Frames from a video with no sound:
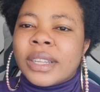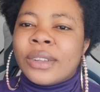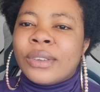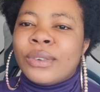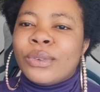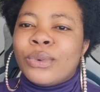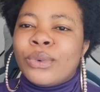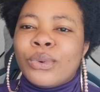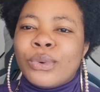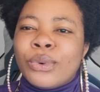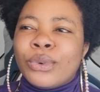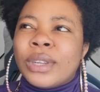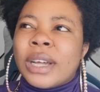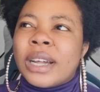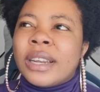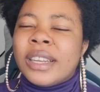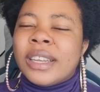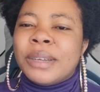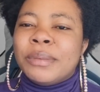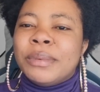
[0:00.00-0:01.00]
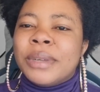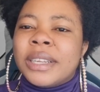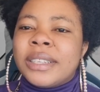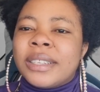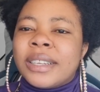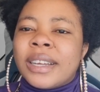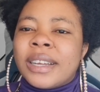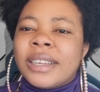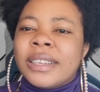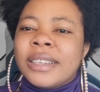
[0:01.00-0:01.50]
I don't know that name that
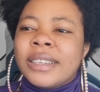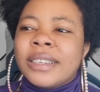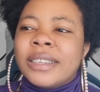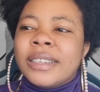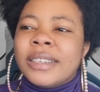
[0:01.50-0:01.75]
time,